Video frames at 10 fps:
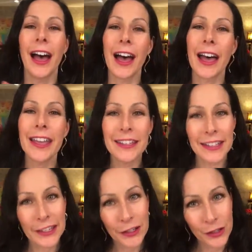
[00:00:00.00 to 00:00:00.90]
I
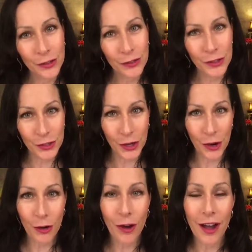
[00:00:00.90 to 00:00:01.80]
need you to
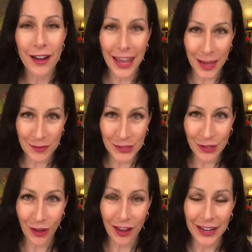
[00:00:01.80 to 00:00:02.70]
go on
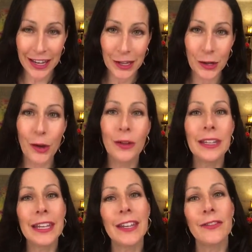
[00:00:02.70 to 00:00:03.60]
Amazon and go
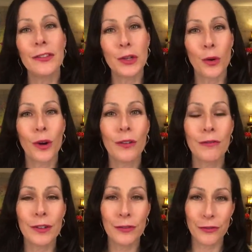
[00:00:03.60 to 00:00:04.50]
leave your
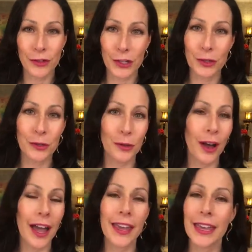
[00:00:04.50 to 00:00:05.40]
review.
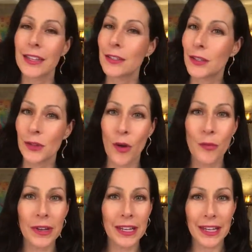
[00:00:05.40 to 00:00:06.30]
I get so
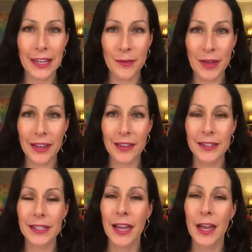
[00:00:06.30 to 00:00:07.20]
many
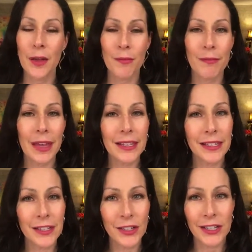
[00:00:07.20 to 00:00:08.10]
emails,
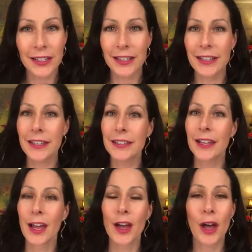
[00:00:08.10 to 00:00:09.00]

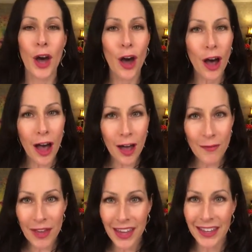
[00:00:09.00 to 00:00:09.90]
messages,
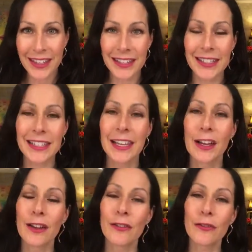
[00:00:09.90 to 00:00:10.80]
comments
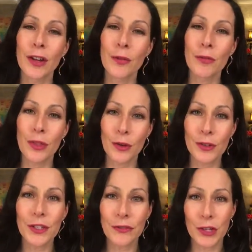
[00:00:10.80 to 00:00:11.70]
from
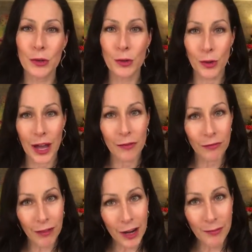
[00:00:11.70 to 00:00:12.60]
those of you who have
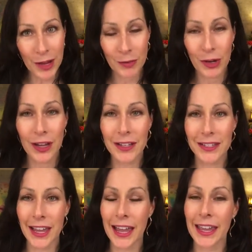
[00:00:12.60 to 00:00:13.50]
read my
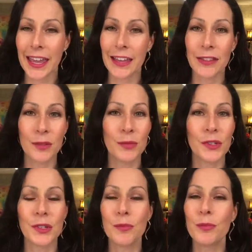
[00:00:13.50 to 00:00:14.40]
books. I get the
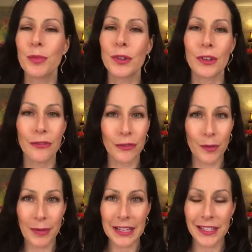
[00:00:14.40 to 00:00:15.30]
most
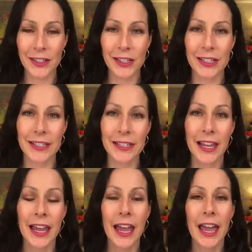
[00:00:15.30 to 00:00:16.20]
beautiful
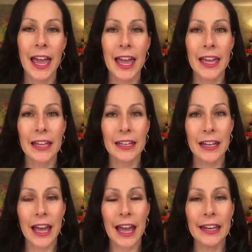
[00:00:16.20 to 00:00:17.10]
messages,
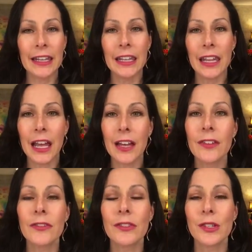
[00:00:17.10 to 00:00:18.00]
and I'd
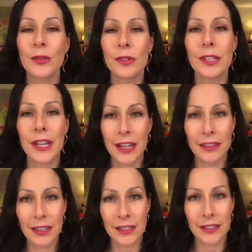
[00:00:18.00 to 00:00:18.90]
love to
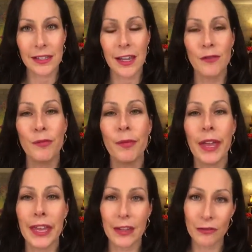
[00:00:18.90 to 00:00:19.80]
take this and
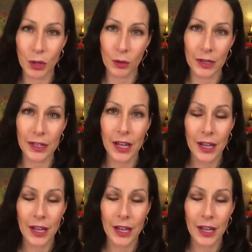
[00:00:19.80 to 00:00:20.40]
pay it forward